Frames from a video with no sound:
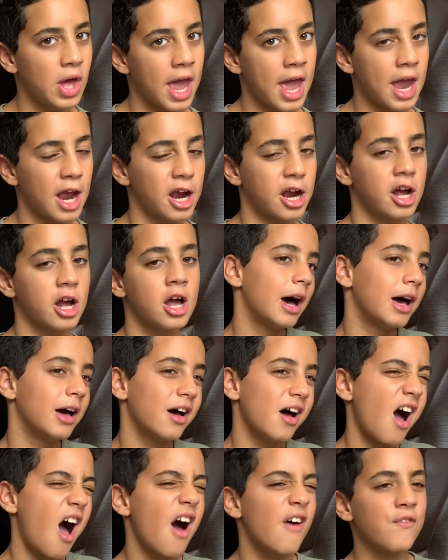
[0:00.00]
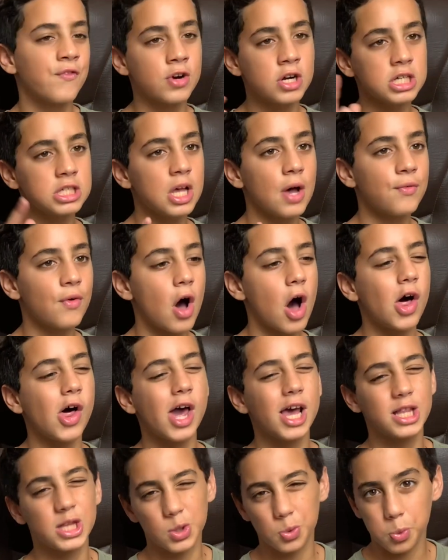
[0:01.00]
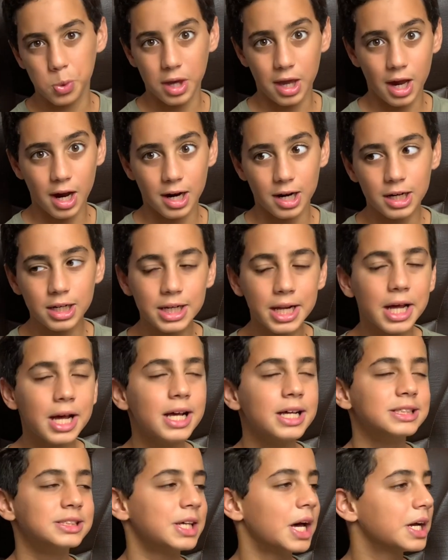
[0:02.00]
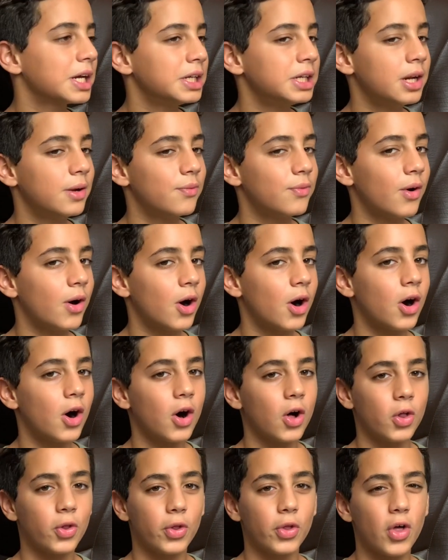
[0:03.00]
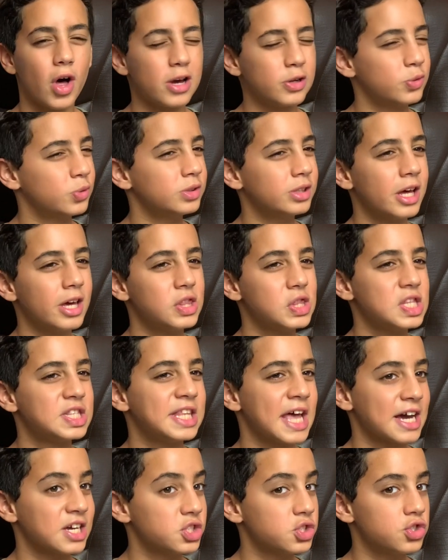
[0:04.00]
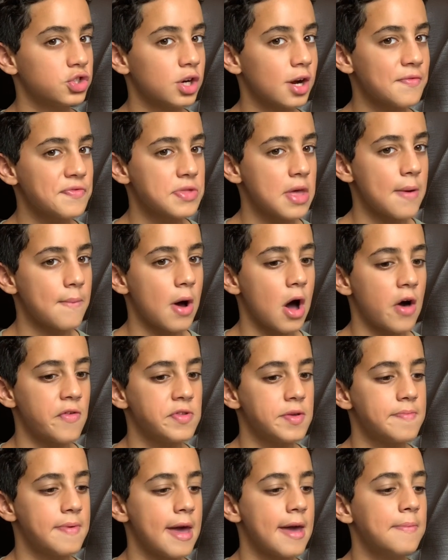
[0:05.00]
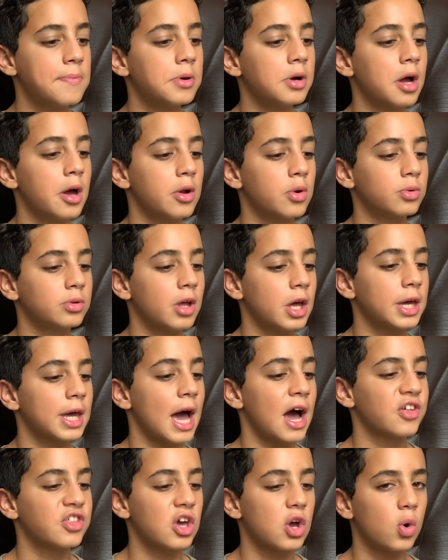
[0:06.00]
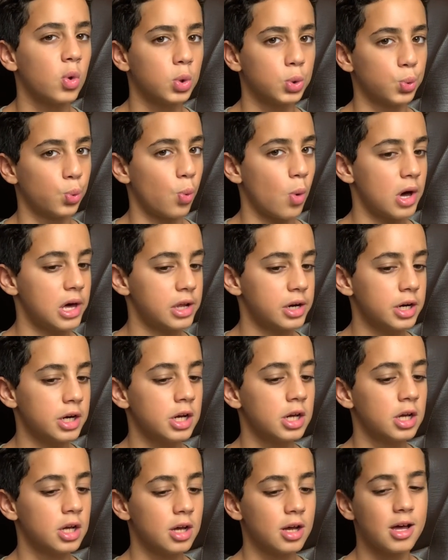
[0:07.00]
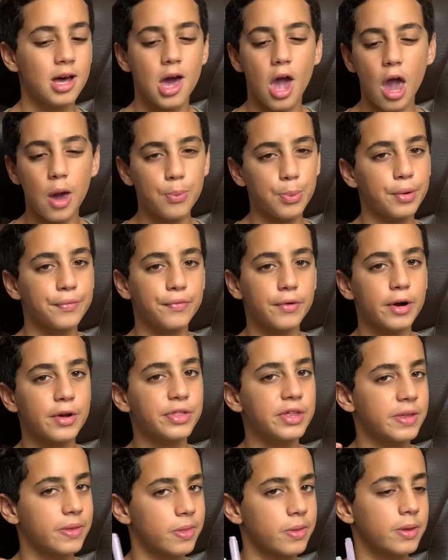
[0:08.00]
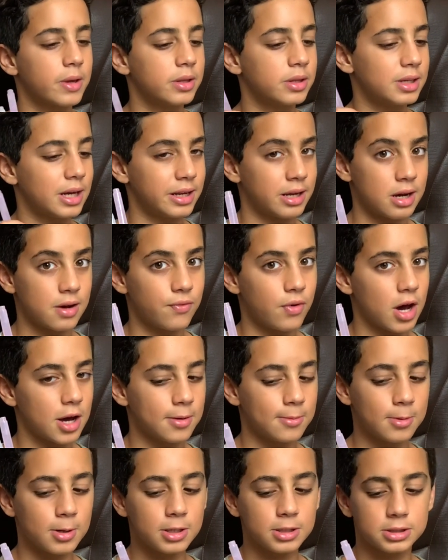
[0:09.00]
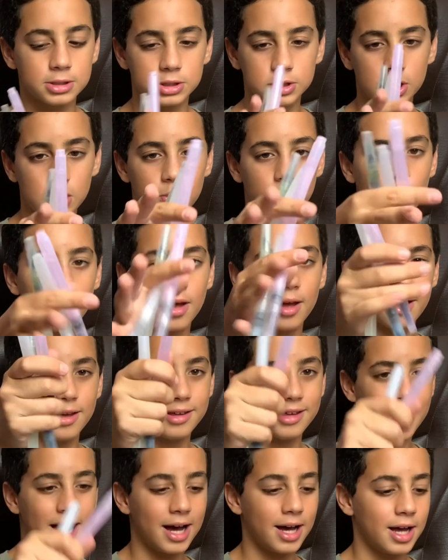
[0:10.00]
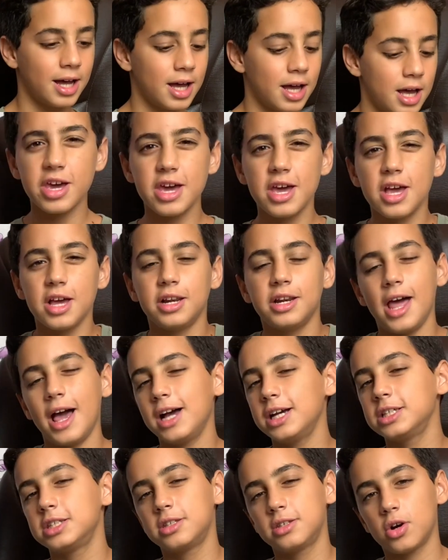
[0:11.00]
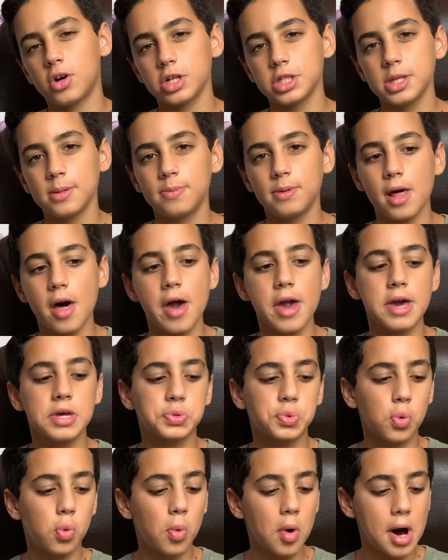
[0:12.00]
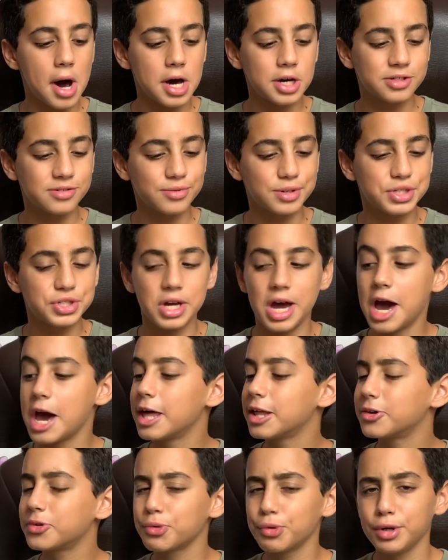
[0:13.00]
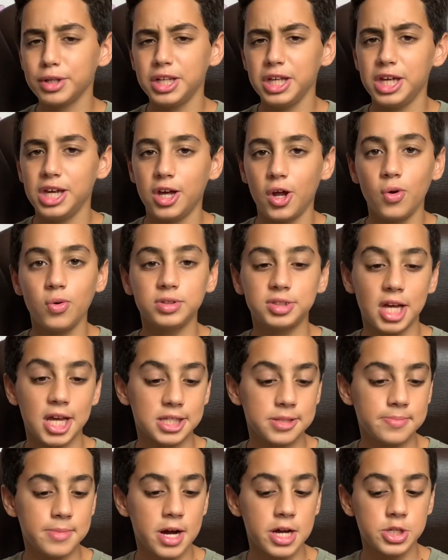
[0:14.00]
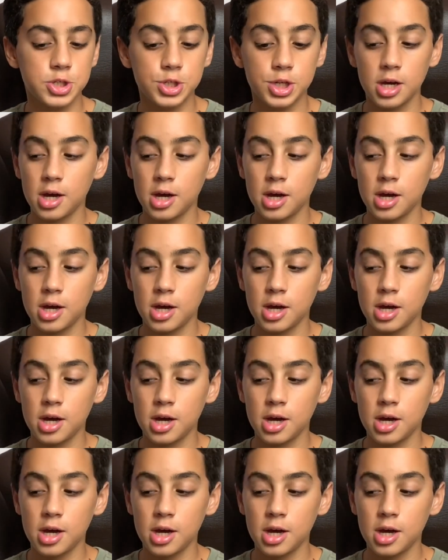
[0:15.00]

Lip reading: hair. First of all, it's weird. Second of all, I don't like the texture of them on the paper. I don't like how they hold water. I prefer the synthetic fibers, so yeah. The next art supply is gouache, which I don't really use as much,